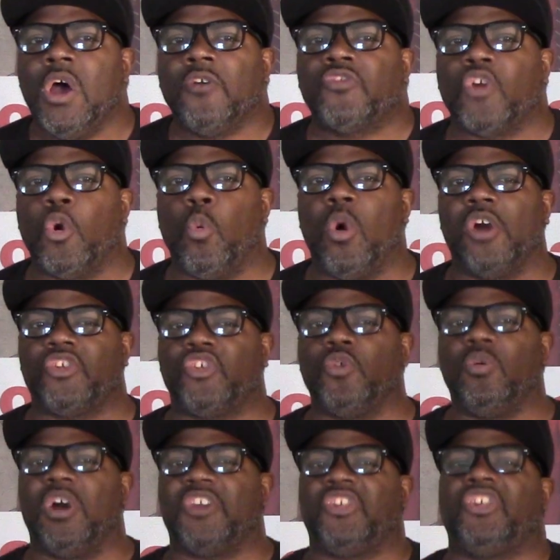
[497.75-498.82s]
So once
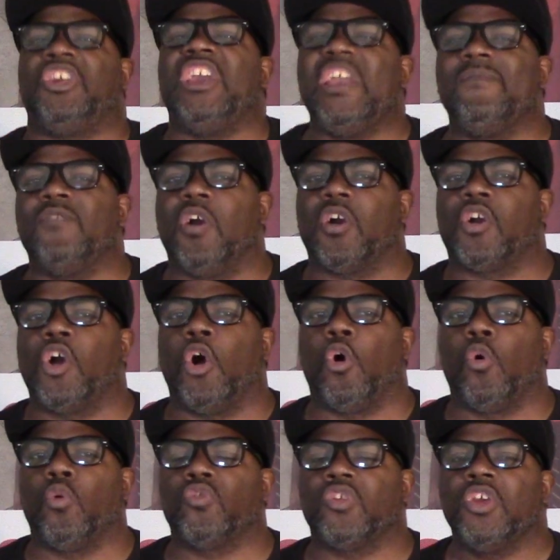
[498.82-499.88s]
you achieve your
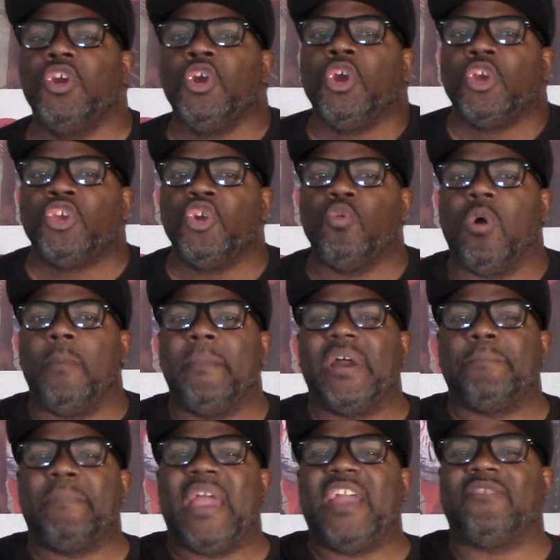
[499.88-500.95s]
goals, you will
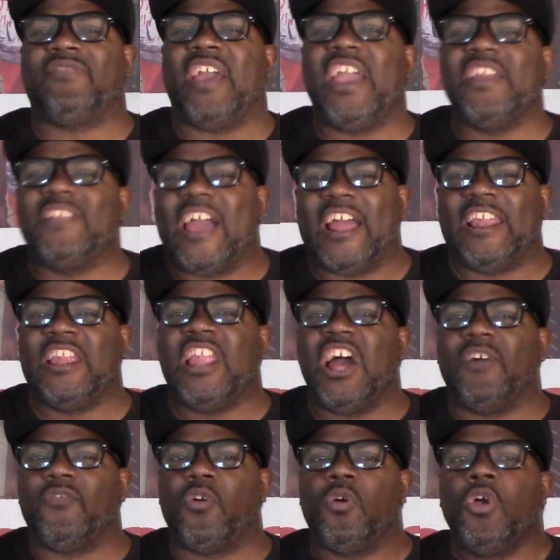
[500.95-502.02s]
maintain that
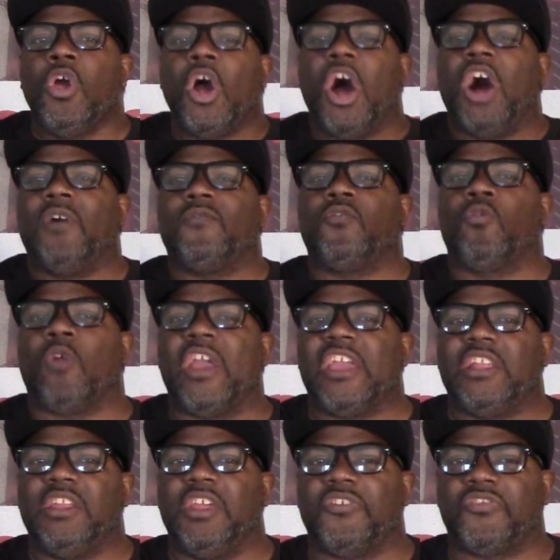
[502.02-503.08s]
level of
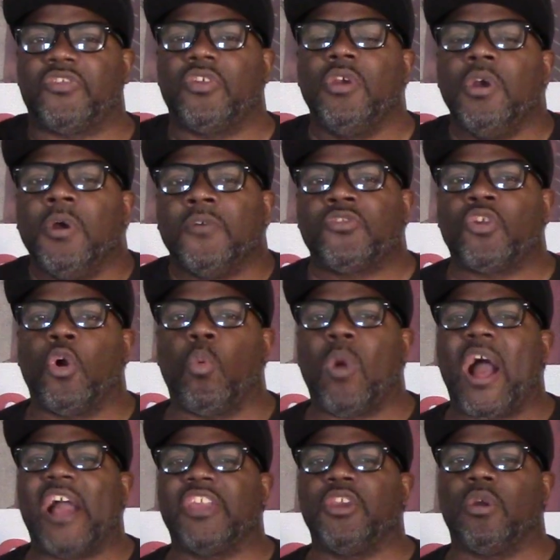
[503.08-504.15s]
greatness. So
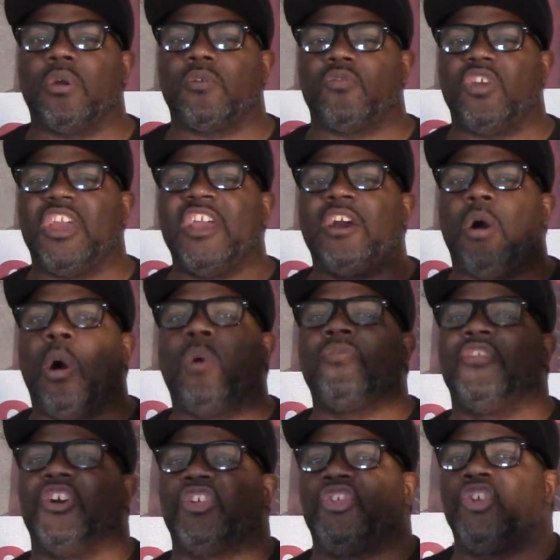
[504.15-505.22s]
while you're on
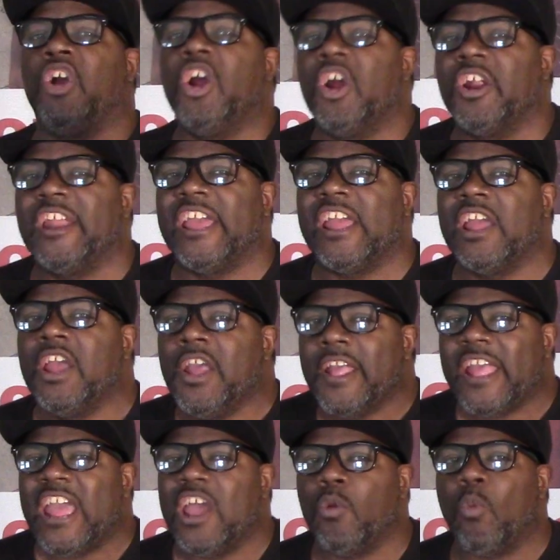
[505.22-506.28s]
the journey
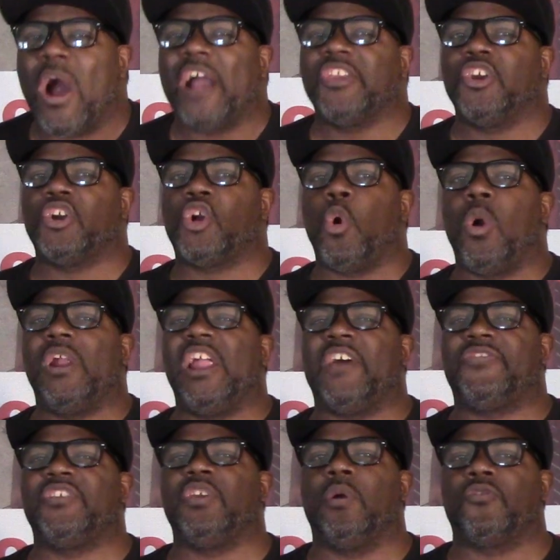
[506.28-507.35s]
and while you're going
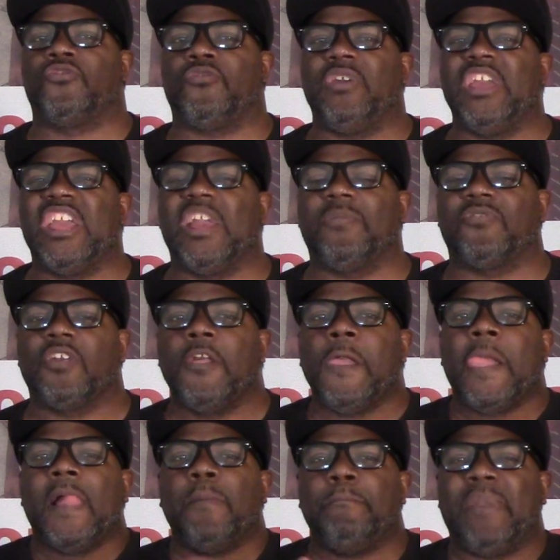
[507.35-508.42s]
after your dreams,
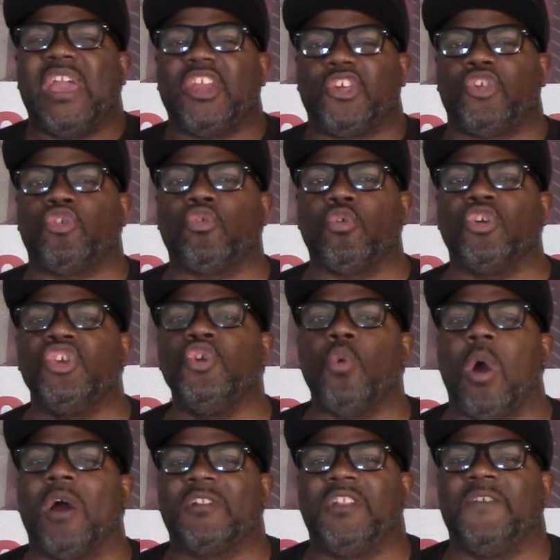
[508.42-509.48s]
make sure you
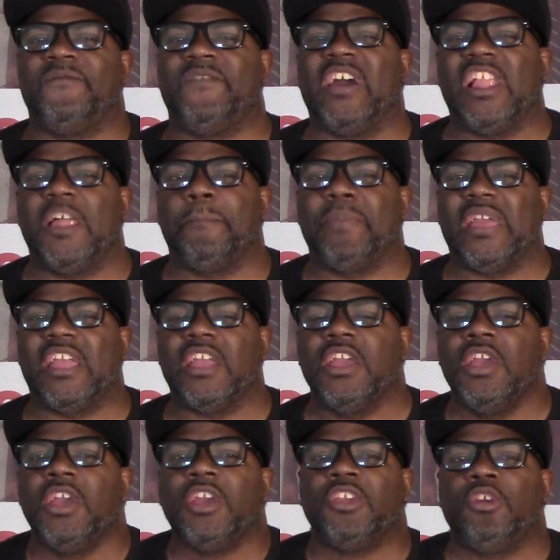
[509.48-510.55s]
are developing
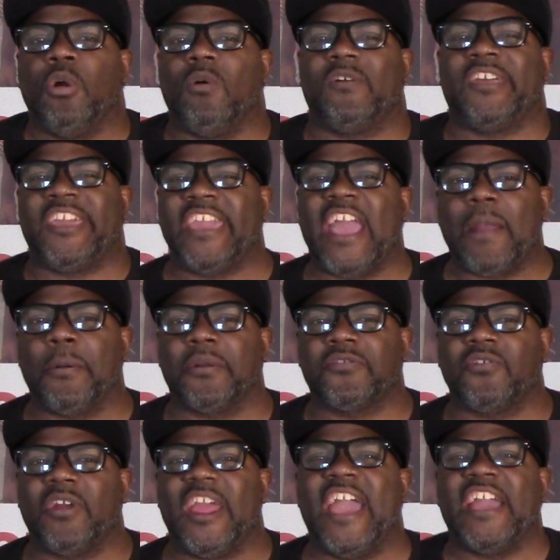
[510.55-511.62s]
your
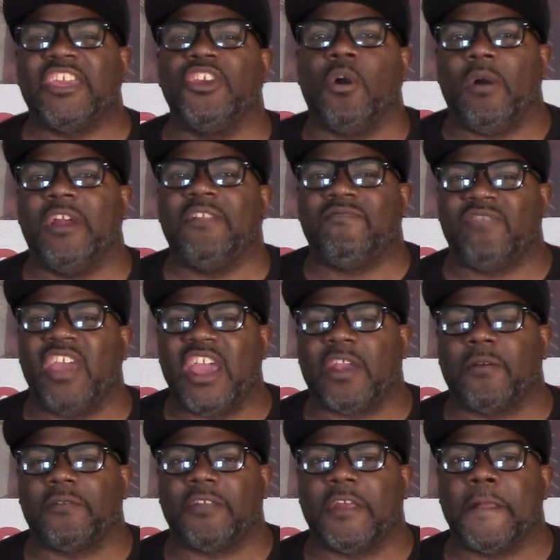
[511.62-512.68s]
character and your
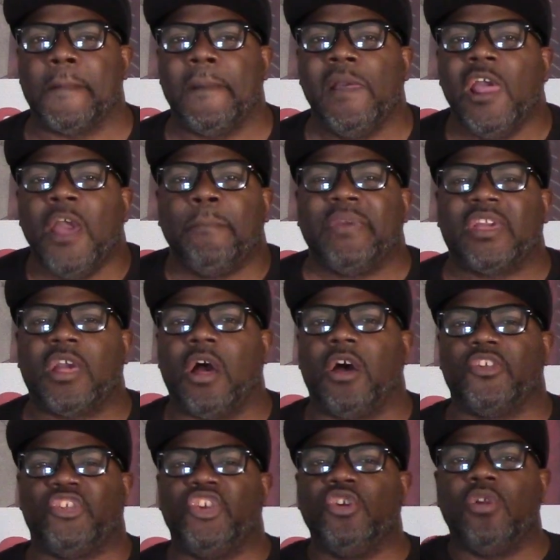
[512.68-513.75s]
integrity,
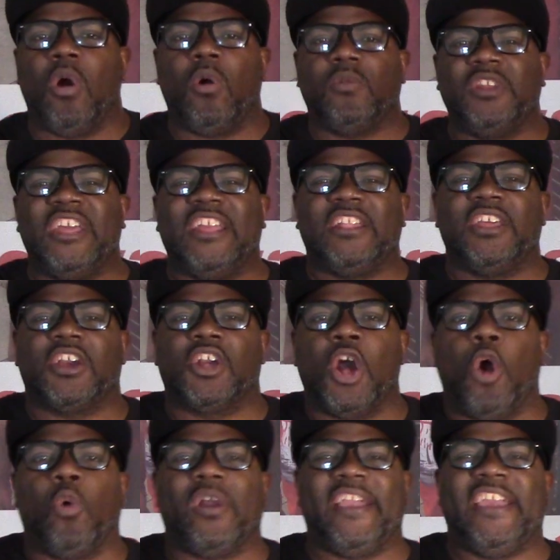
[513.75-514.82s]
because you don't need to
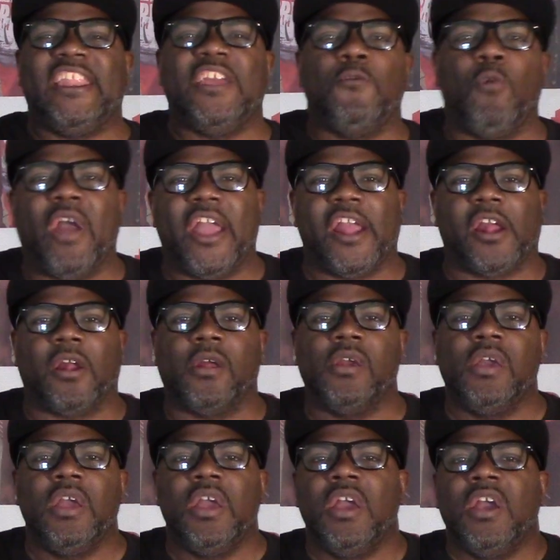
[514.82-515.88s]
go
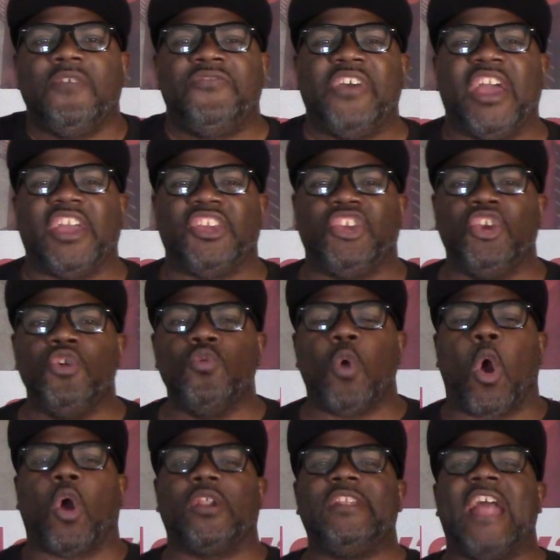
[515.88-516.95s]
anywhere that you
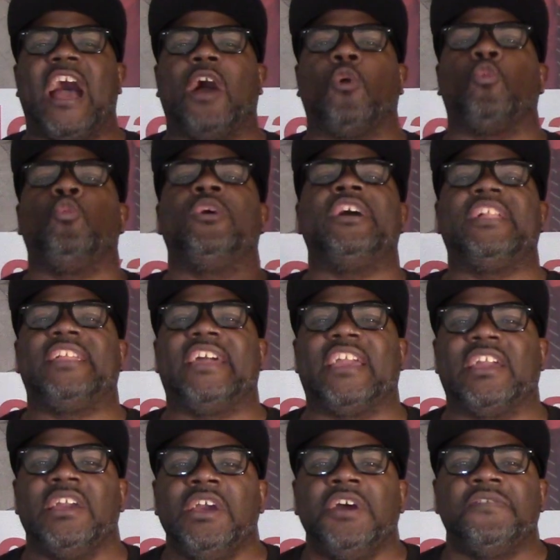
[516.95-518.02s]
are not
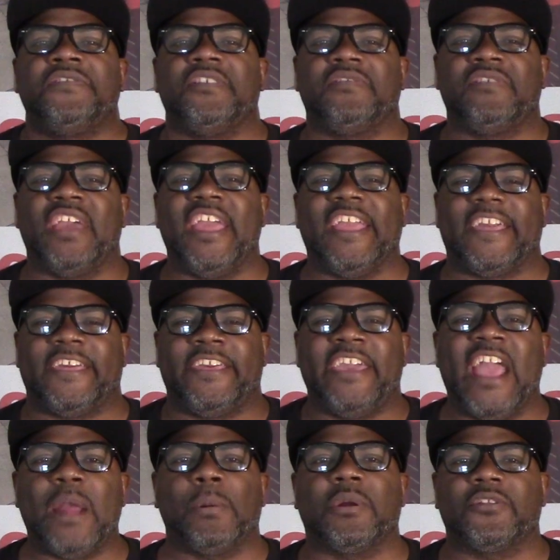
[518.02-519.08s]
willing to take
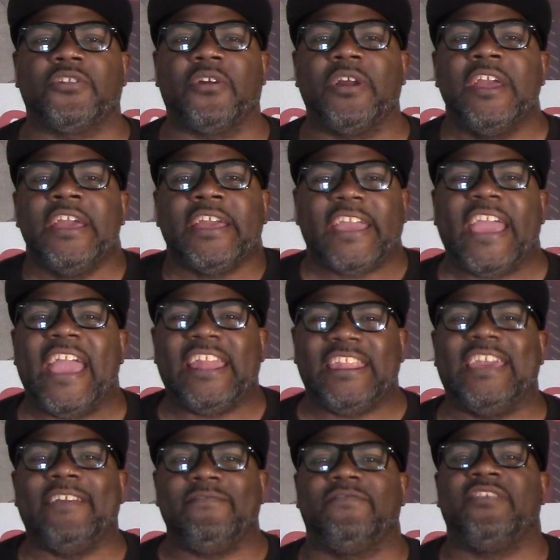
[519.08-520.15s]
character
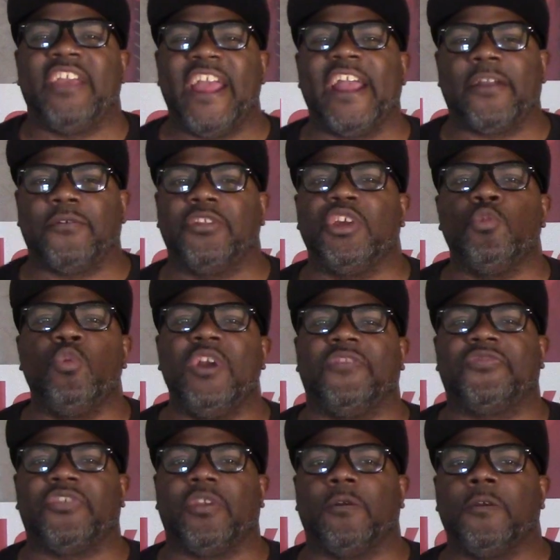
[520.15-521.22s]
and integrity
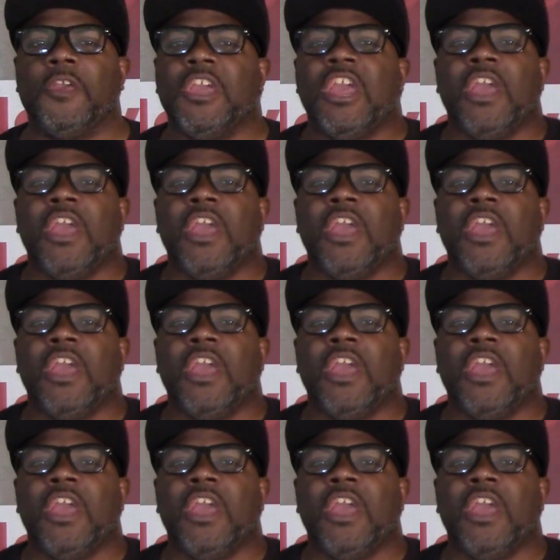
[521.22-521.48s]
with you.